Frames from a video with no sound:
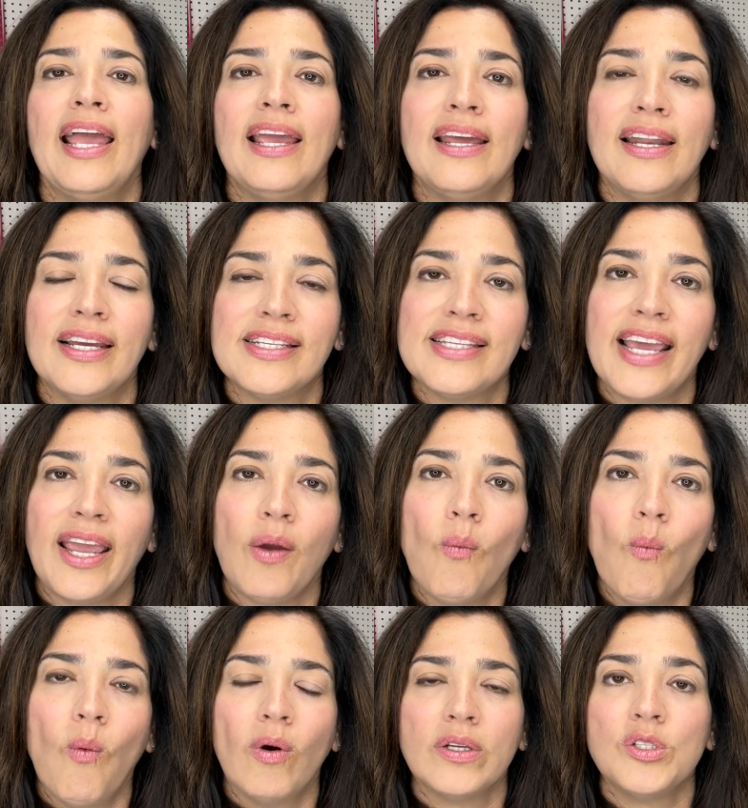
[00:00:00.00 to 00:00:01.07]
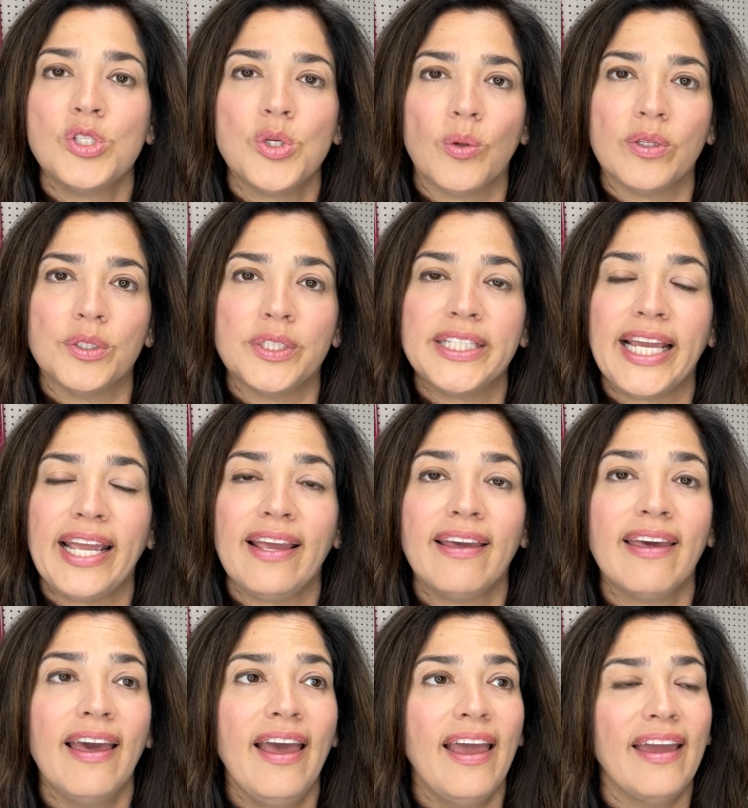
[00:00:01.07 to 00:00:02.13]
It is a one shoulder tank.